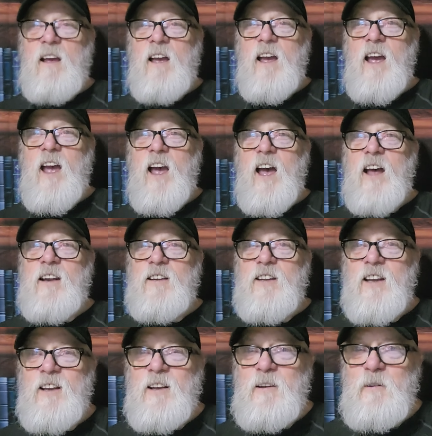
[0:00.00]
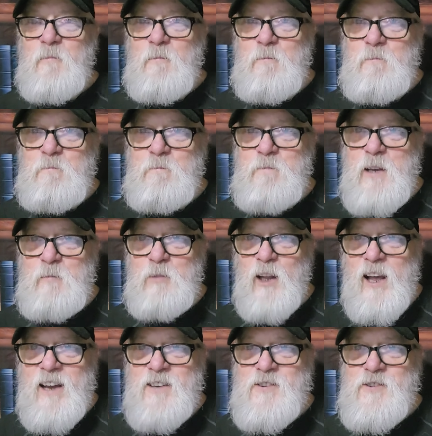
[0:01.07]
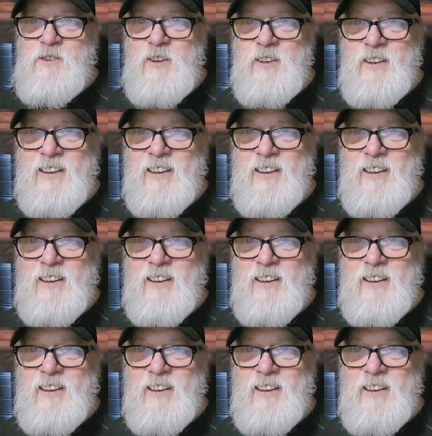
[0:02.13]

and be blessed.